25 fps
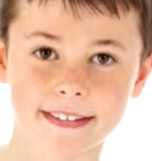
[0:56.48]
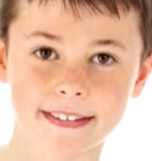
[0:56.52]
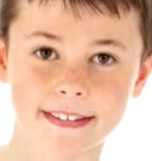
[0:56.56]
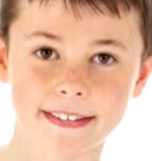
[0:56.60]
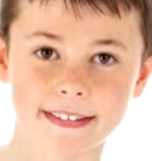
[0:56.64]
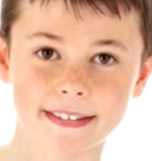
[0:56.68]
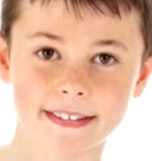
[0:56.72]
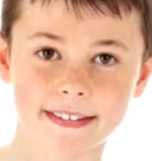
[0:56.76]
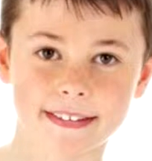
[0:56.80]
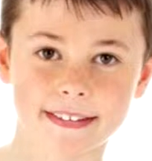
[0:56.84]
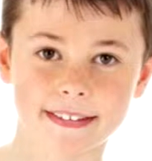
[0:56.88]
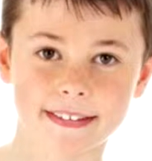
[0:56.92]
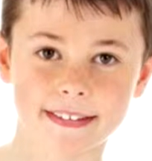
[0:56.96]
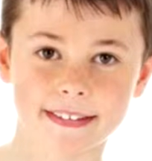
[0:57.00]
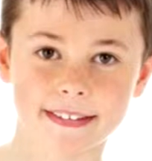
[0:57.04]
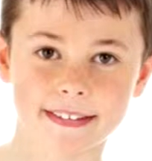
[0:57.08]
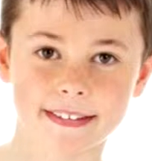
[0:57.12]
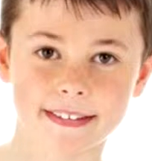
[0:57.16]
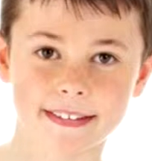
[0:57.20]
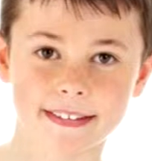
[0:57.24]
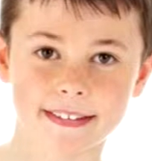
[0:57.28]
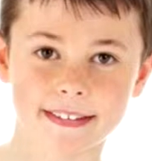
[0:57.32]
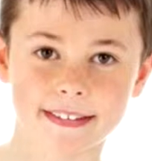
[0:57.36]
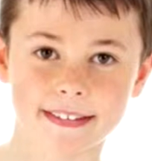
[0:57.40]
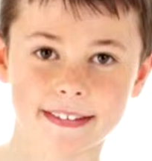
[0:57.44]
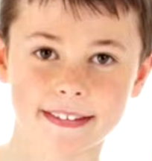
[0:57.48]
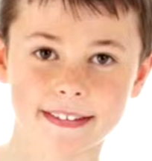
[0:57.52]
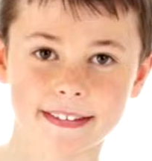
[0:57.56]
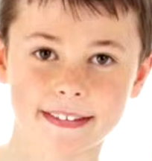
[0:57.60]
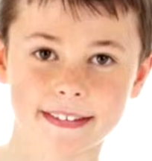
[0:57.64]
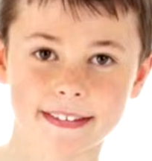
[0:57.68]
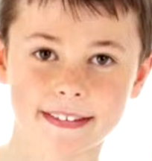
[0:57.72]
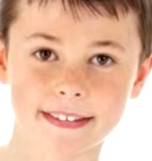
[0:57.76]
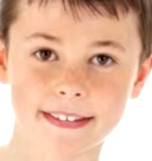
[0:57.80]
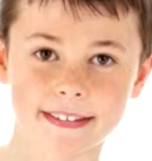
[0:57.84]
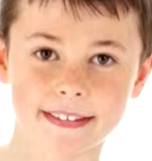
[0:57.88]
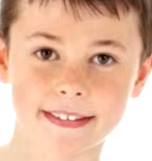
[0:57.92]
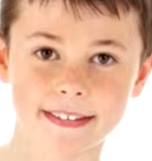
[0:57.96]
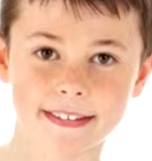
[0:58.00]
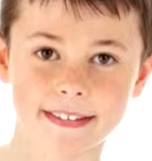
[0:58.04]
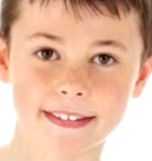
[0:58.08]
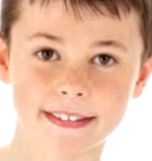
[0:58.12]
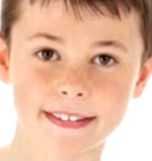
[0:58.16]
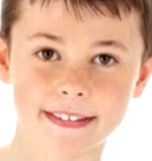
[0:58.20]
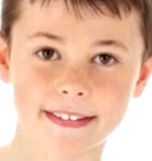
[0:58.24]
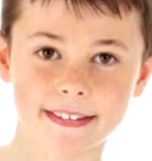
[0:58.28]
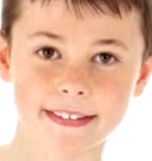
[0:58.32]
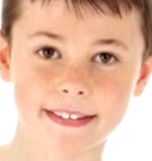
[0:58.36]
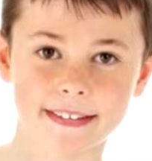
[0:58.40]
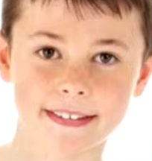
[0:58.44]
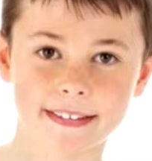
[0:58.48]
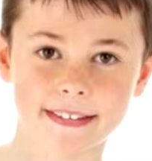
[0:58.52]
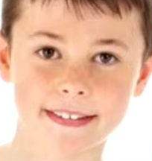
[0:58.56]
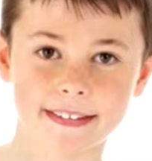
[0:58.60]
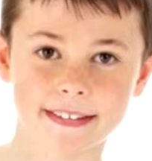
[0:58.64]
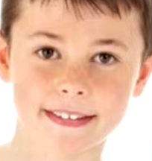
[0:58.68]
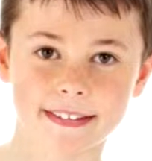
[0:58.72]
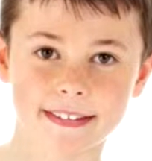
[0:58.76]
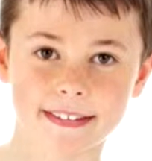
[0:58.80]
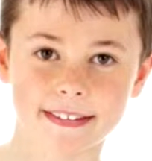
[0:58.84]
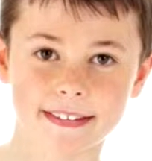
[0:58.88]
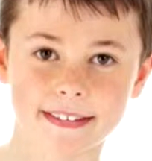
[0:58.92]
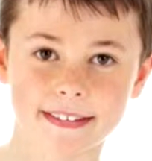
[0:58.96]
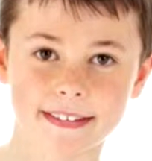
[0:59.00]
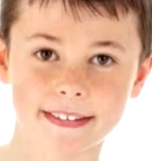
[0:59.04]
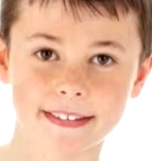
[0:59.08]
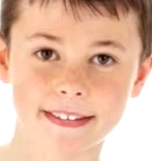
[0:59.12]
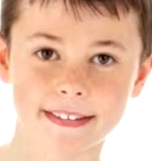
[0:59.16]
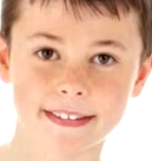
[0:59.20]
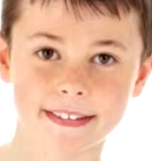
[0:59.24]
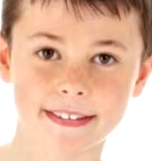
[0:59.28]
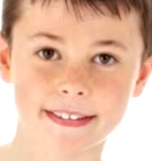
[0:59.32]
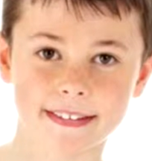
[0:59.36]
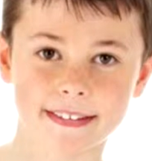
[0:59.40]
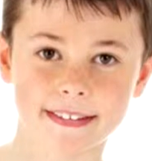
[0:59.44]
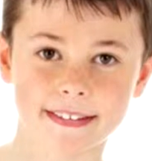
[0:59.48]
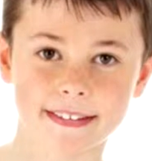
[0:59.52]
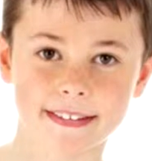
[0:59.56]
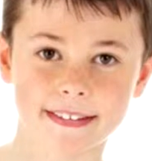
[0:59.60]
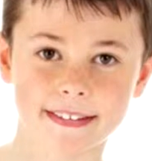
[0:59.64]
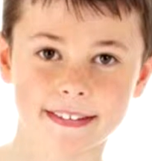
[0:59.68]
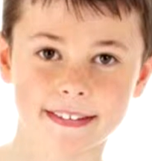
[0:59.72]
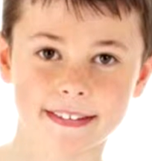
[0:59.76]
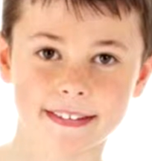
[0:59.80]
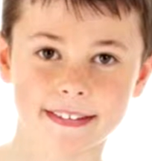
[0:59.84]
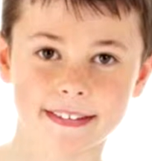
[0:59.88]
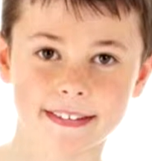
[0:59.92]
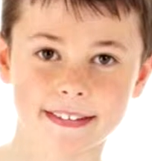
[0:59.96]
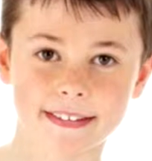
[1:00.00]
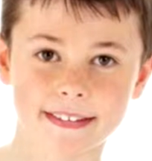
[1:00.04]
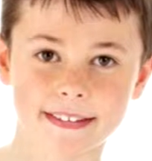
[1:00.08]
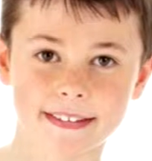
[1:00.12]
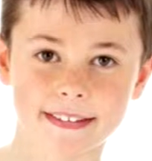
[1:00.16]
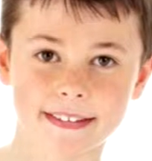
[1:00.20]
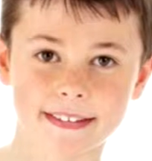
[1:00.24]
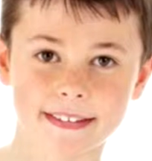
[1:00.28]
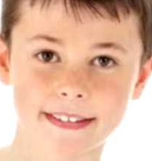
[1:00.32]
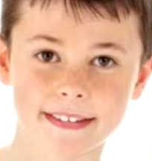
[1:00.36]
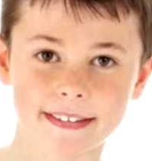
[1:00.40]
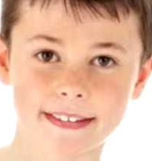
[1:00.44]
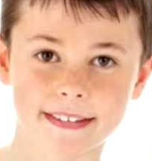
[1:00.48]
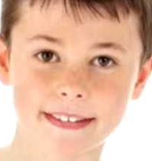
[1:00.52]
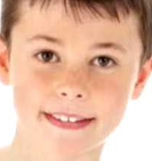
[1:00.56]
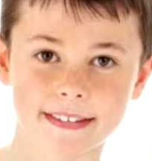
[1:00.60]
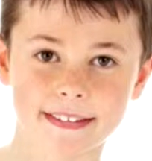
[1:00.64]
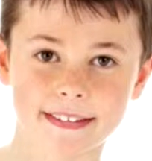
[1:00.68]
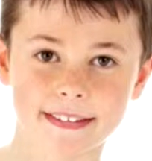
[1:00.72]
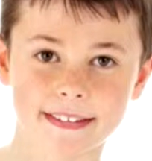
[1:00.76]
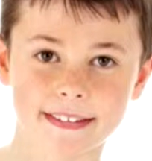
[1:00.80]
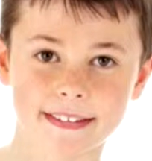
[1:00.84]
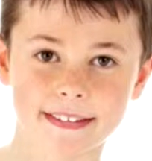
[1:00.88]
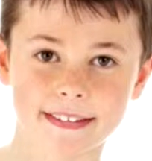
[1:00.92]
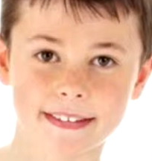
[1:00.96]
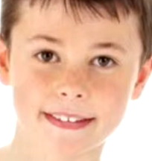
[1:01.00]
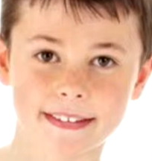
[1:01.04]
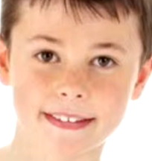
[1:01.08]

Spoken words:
Nothing is said.